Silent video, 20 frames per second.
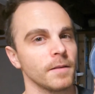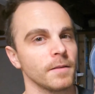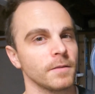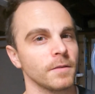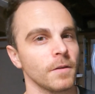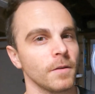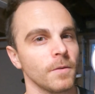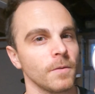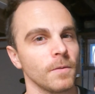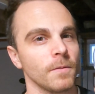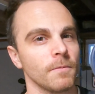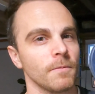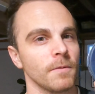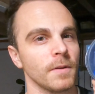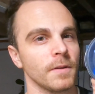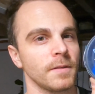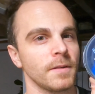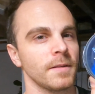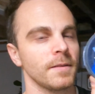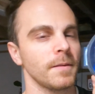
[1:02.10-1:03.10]
So
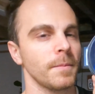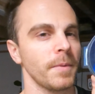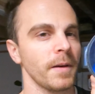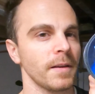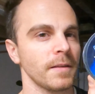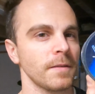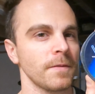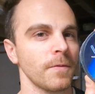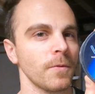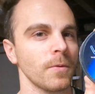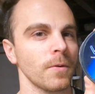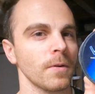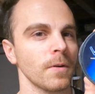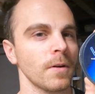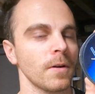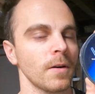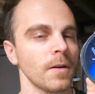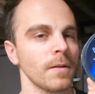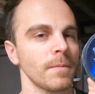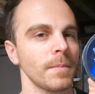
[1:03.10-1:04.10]
this is the best
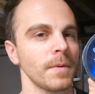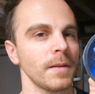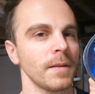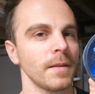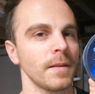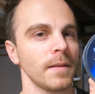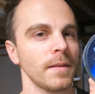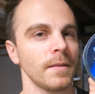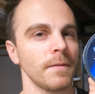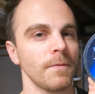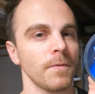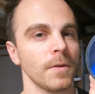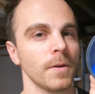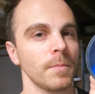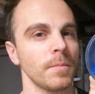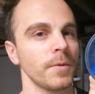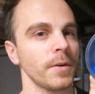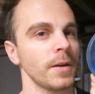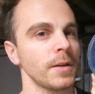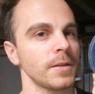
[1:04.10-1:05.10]
fluorocarbon for
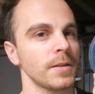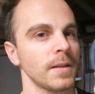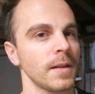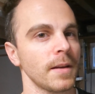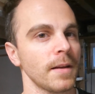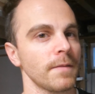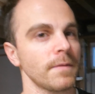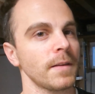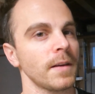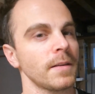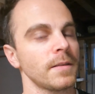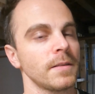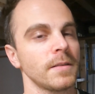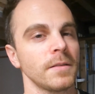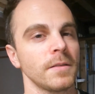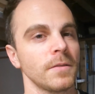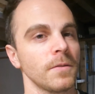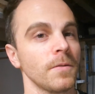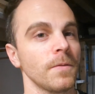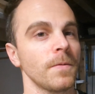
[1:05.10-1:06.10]
abrasion that I've tested
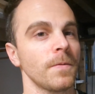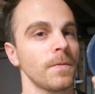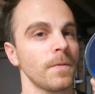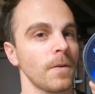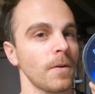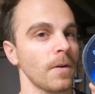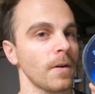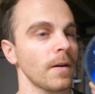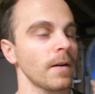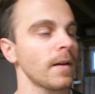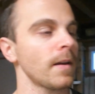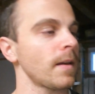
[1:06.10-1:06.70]
so far,